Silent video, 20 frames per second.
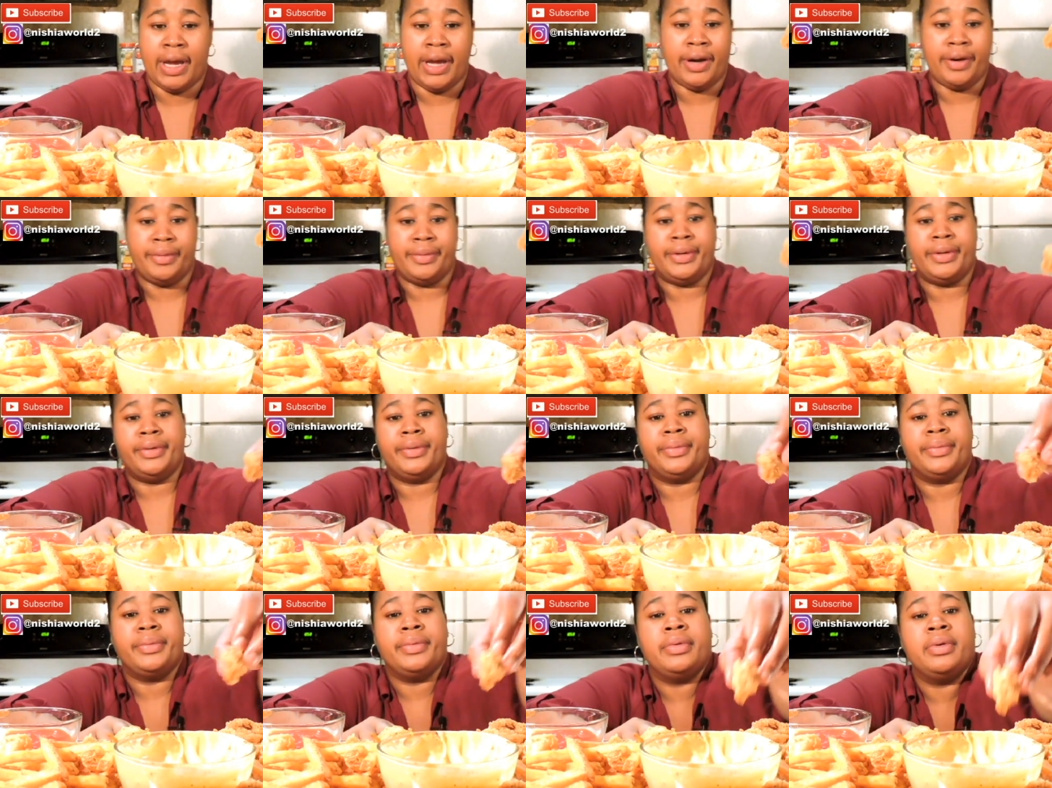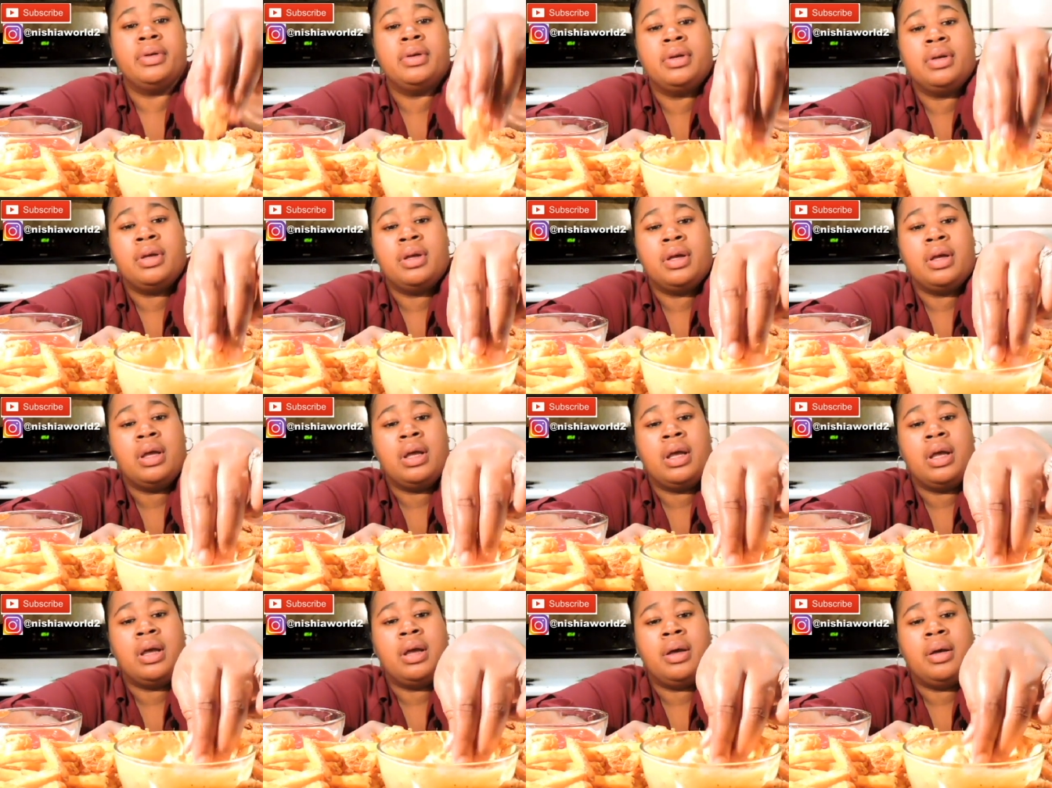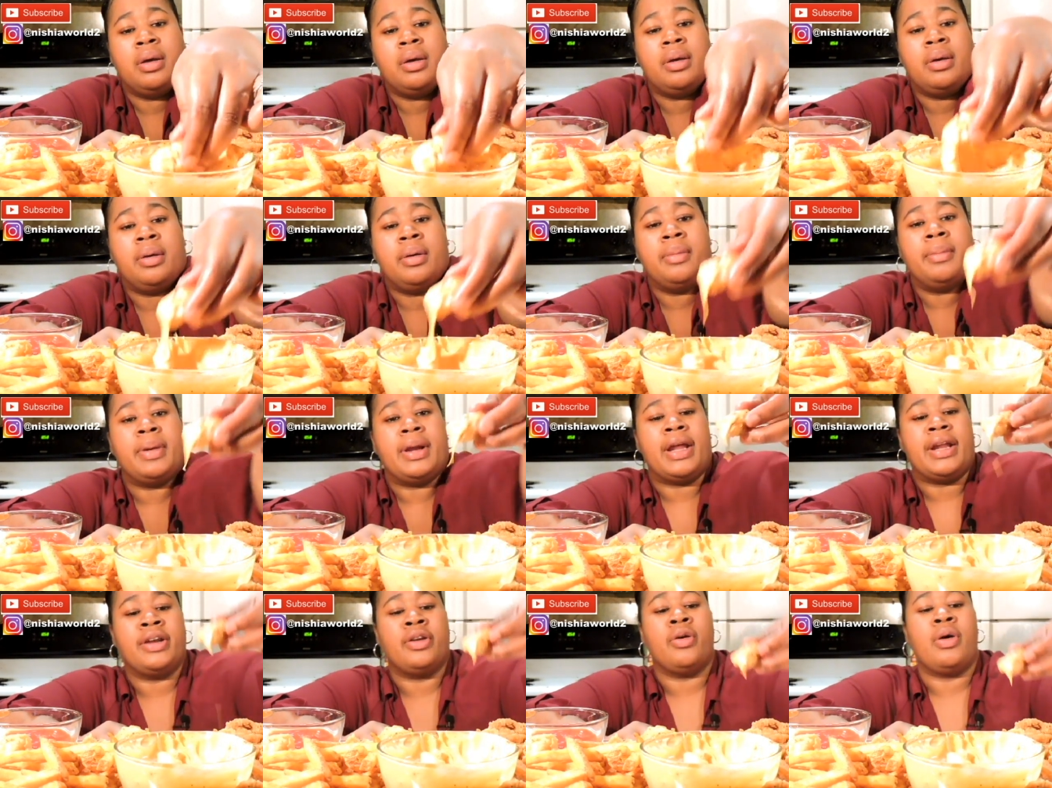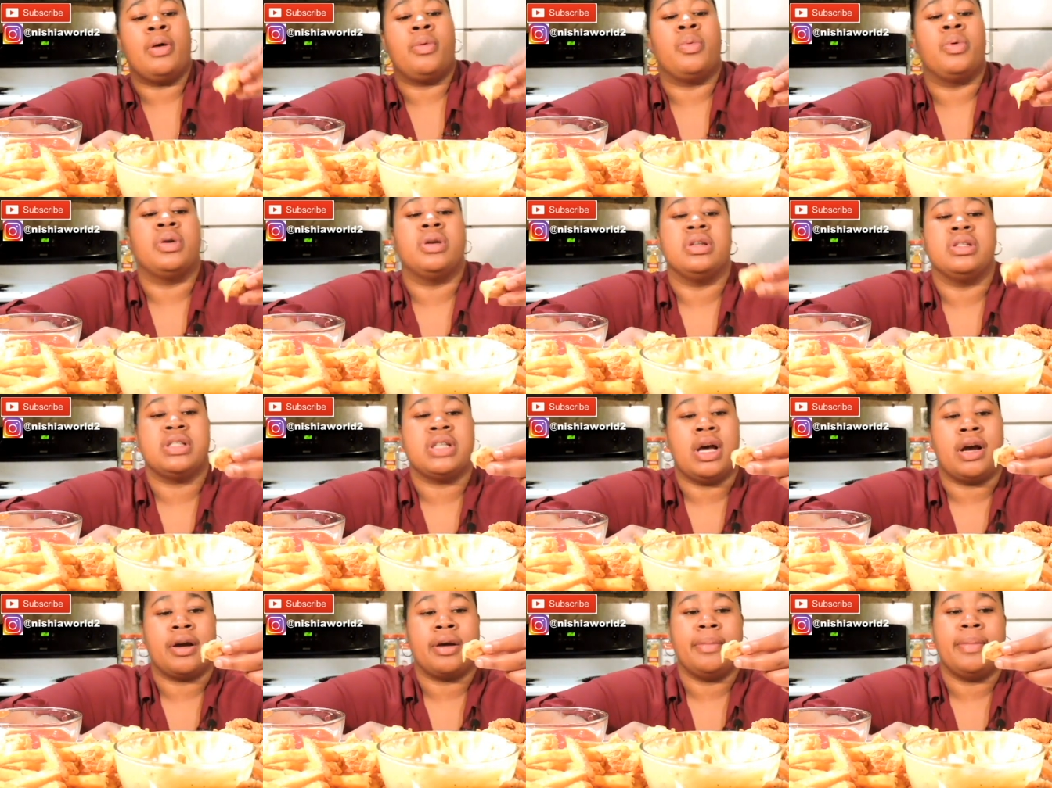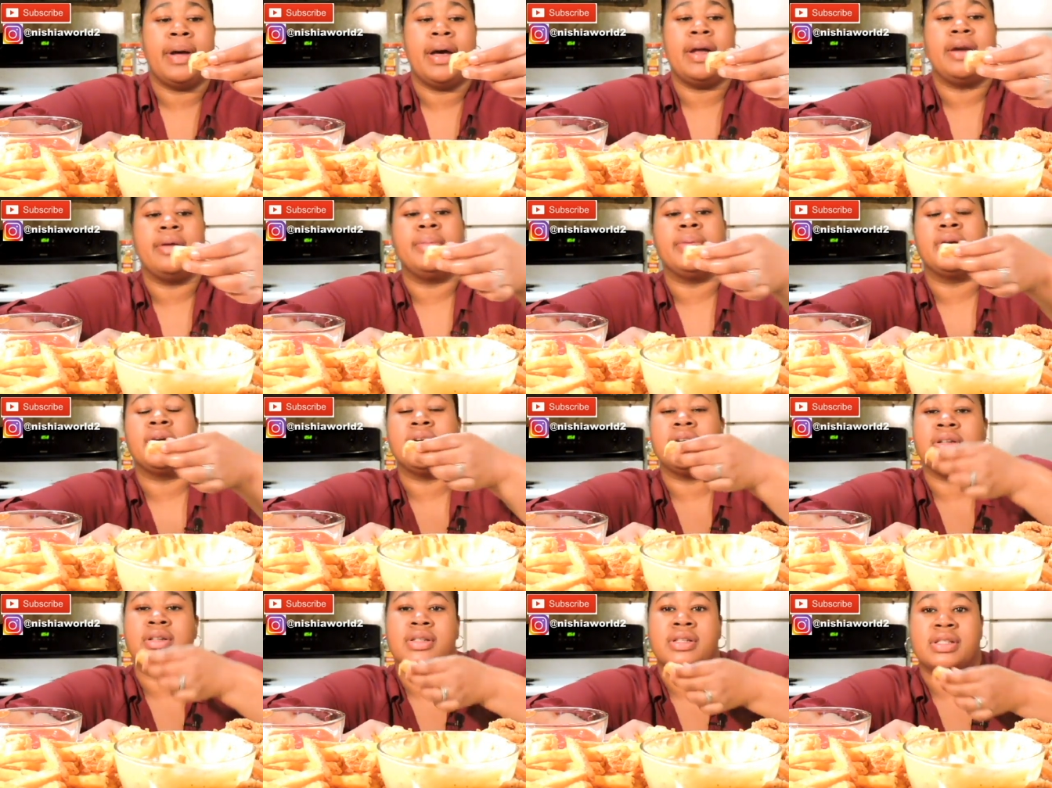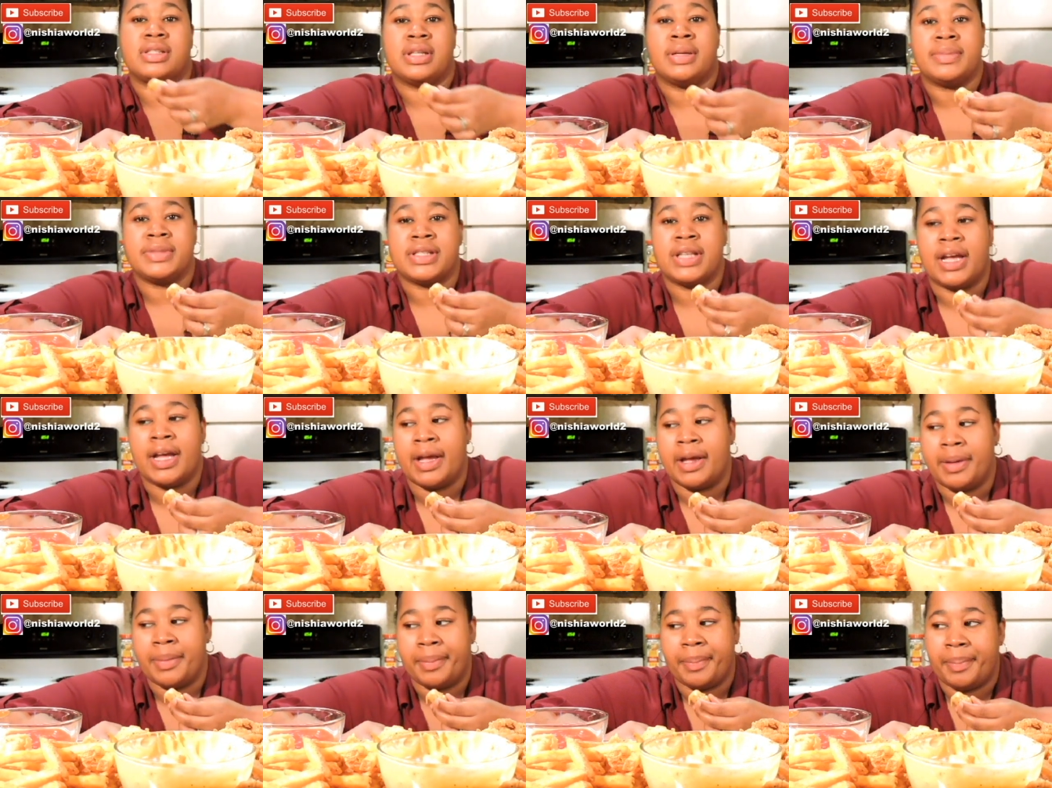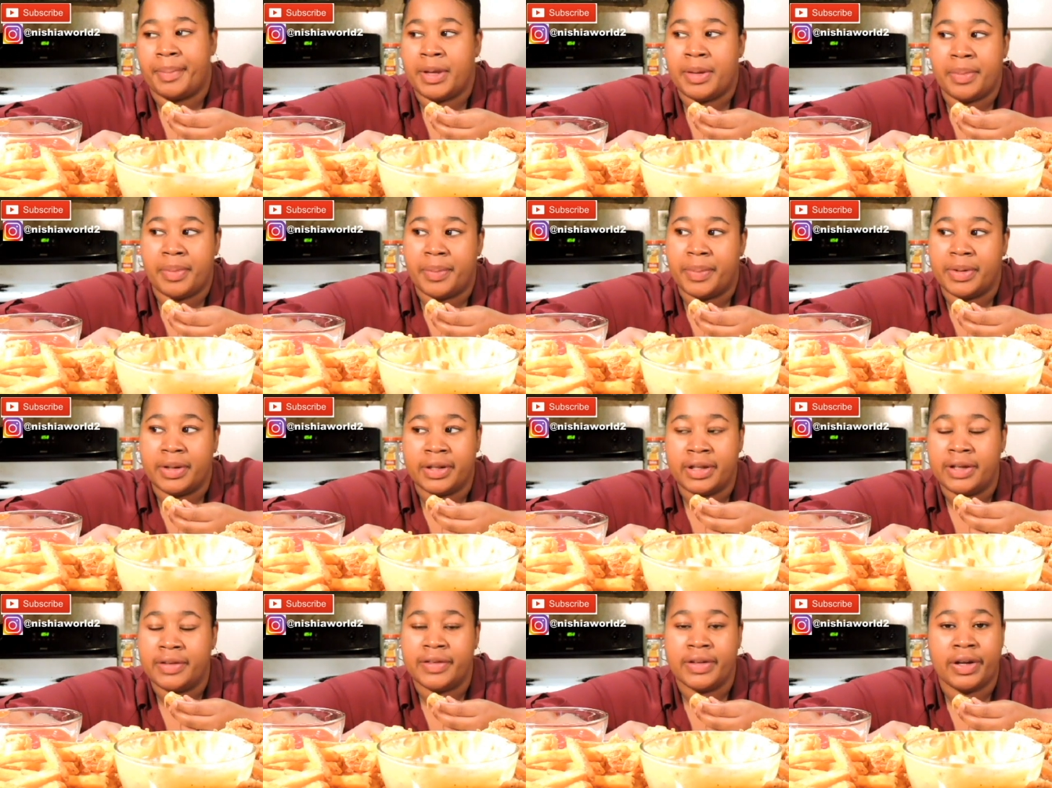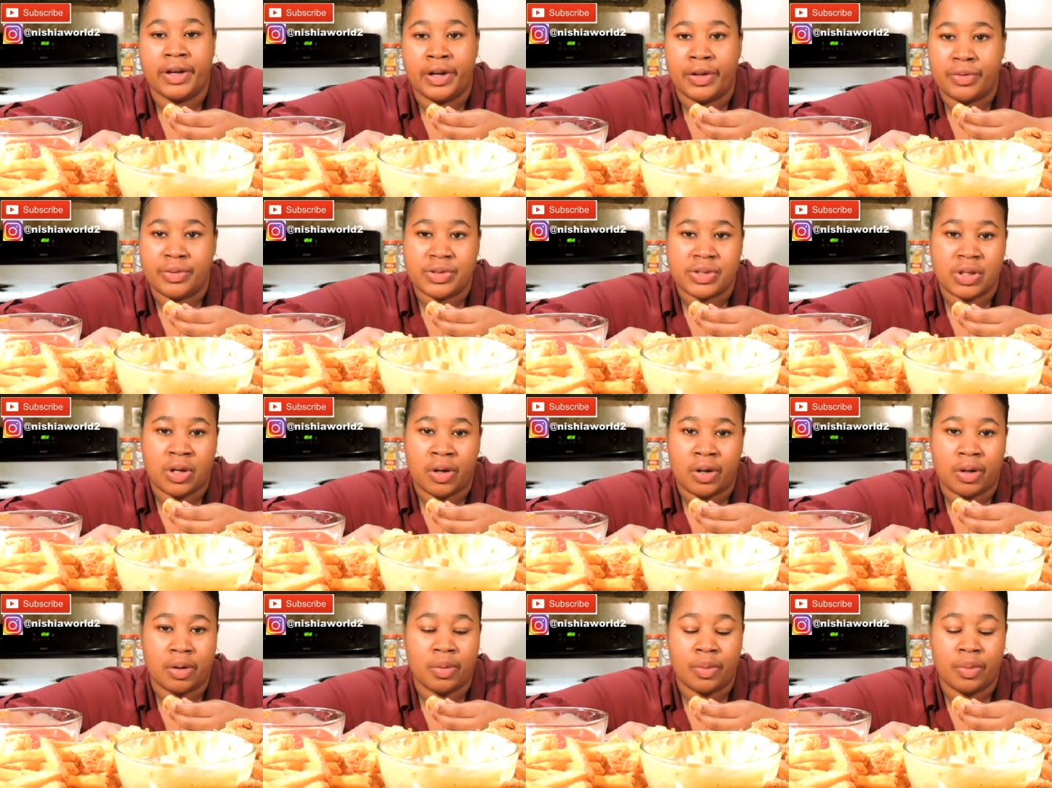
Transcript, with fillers: I don't know, but I know I wanted to talk about it because sometimes people believe that others aren't